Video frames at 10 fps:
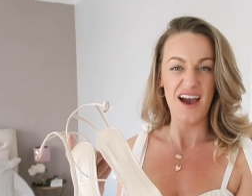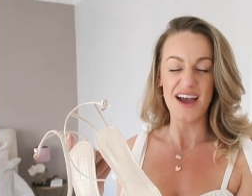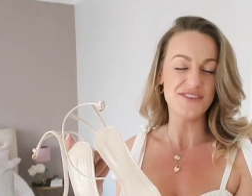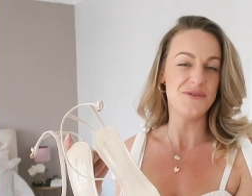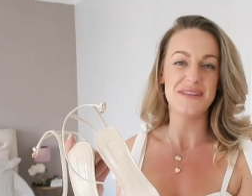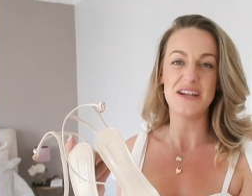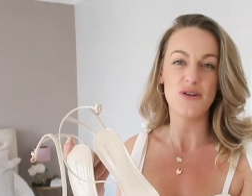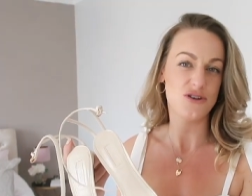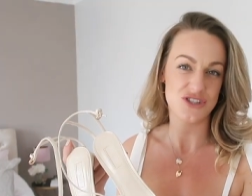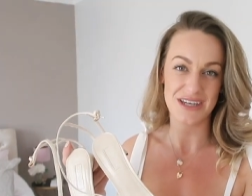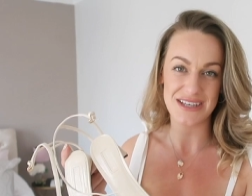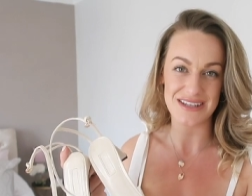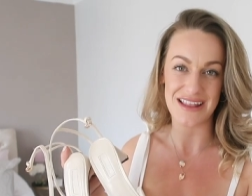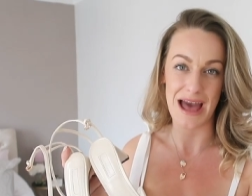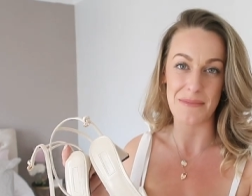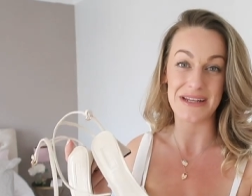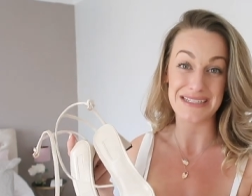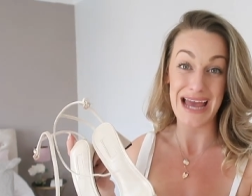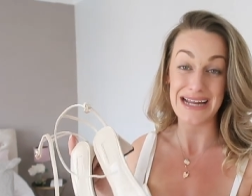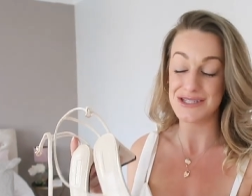I don't know what the logic is in that, but
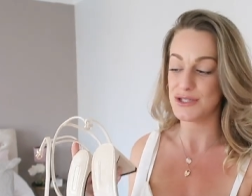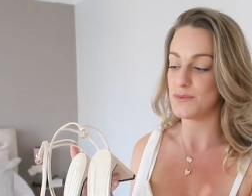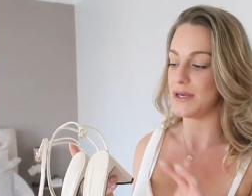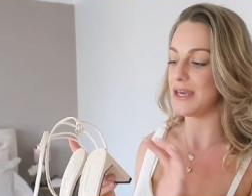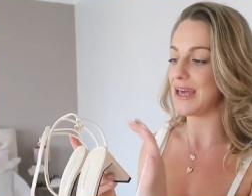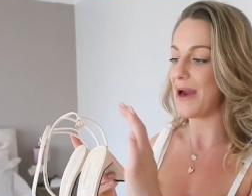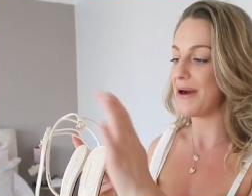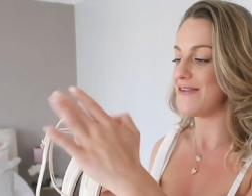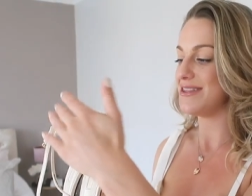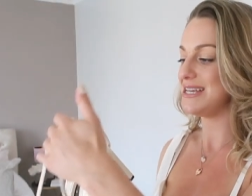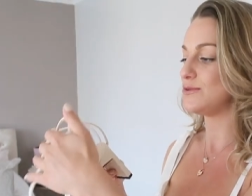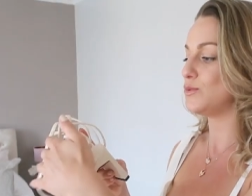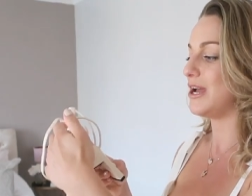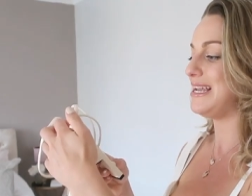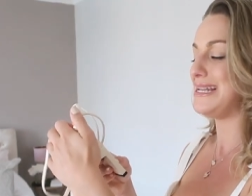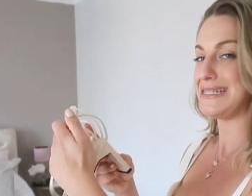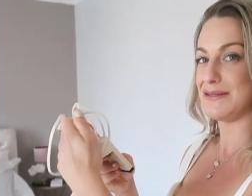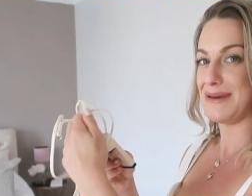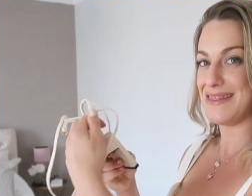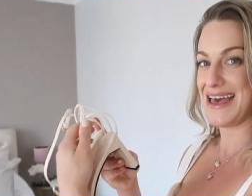it tends to work. However, these were a
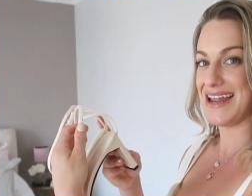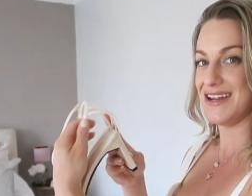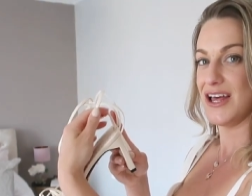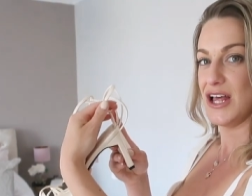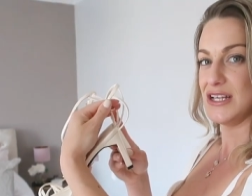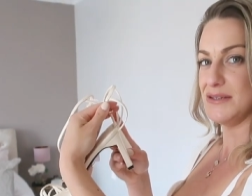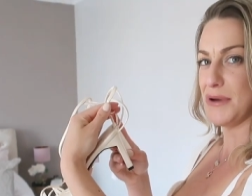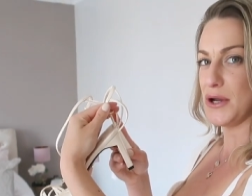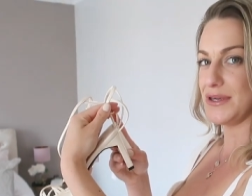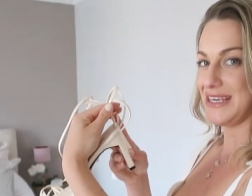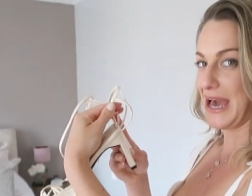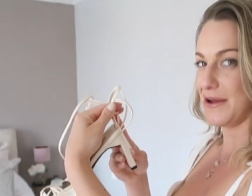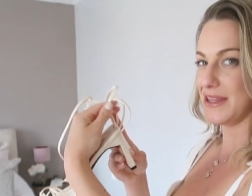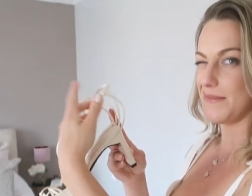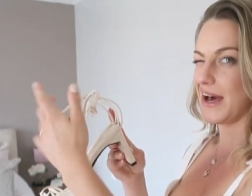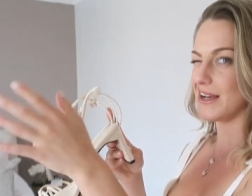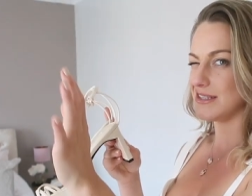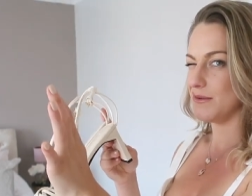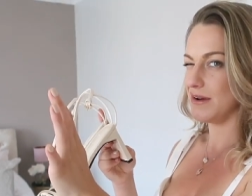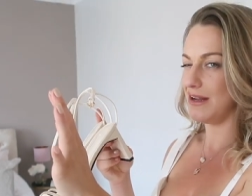little bit then pokey out at the back,
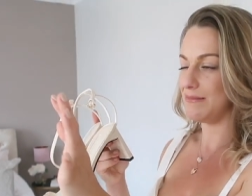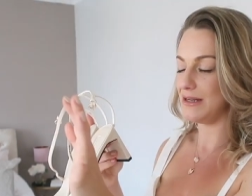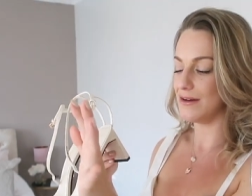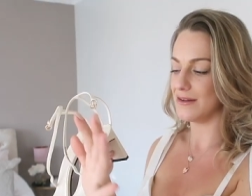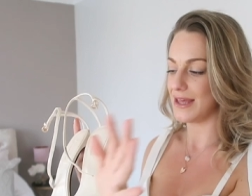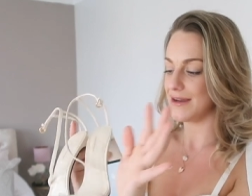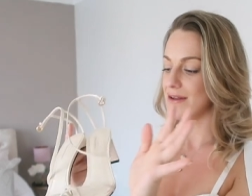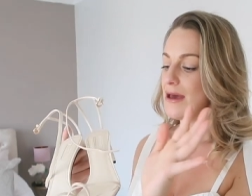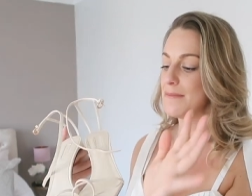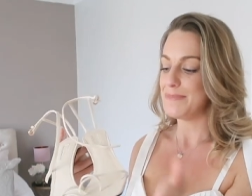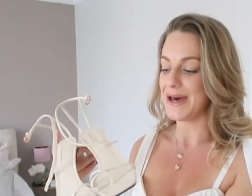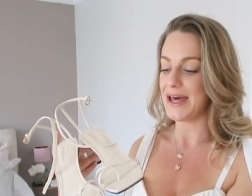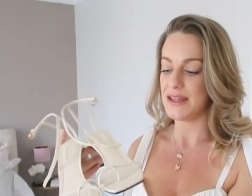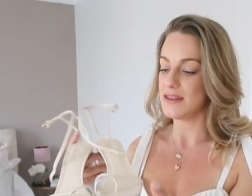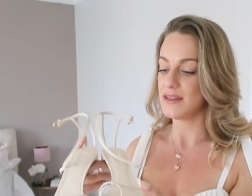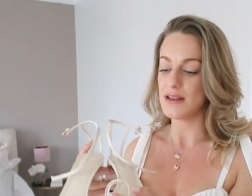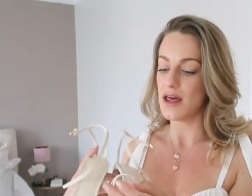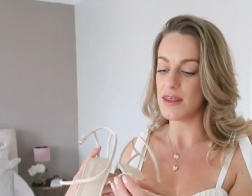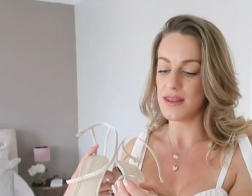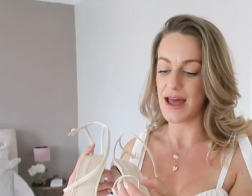they were a little bit long then. But
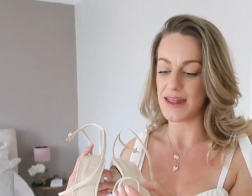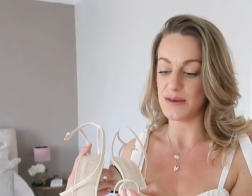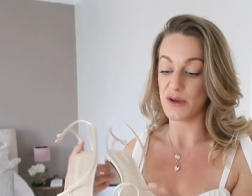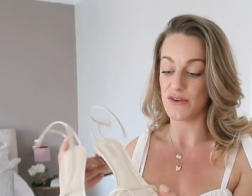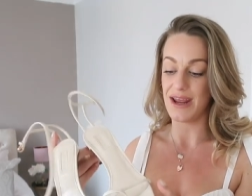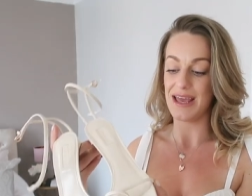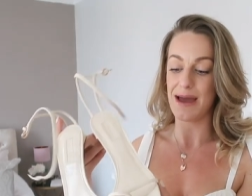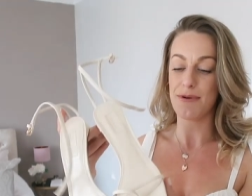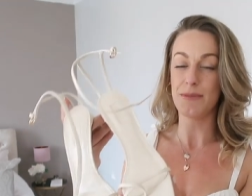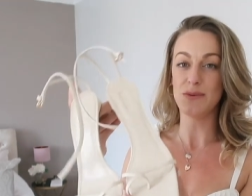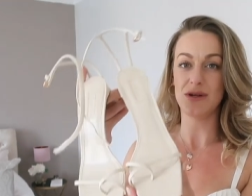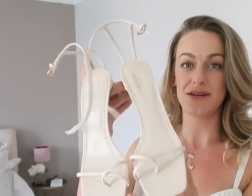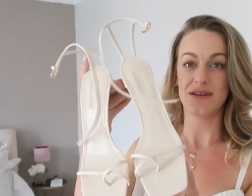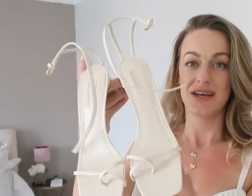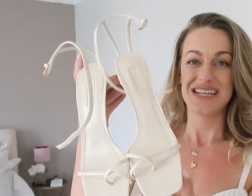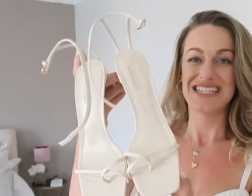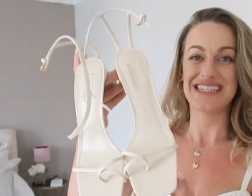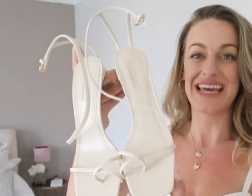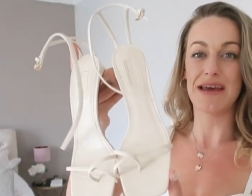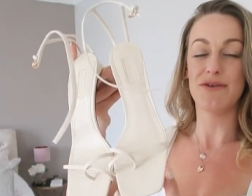other than that, they were great. I probably wouldn't
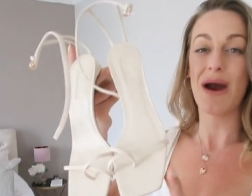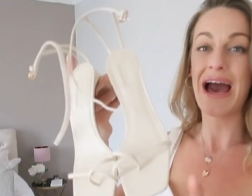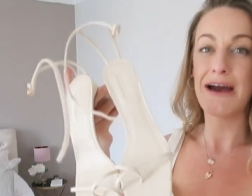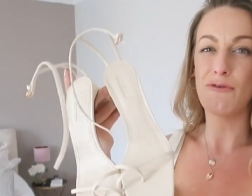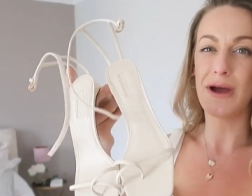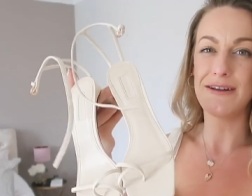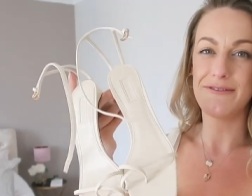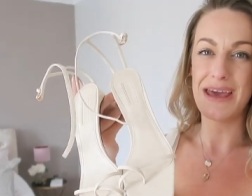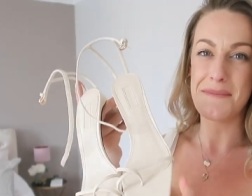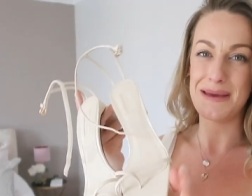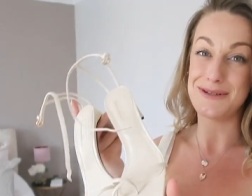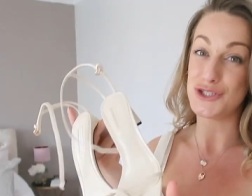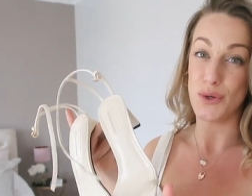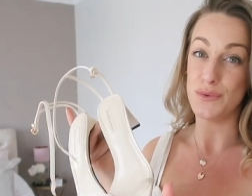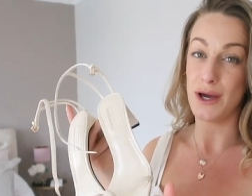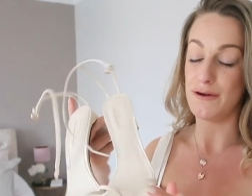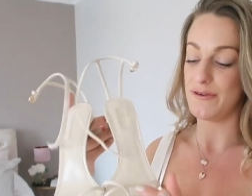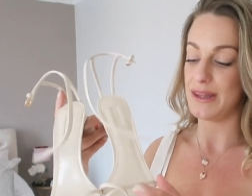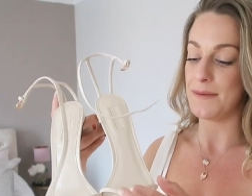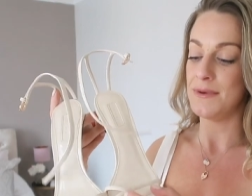say if you have wide fit, maybe don't go
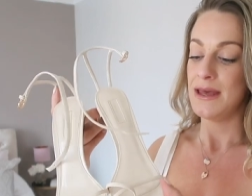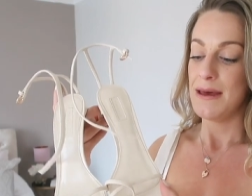for them,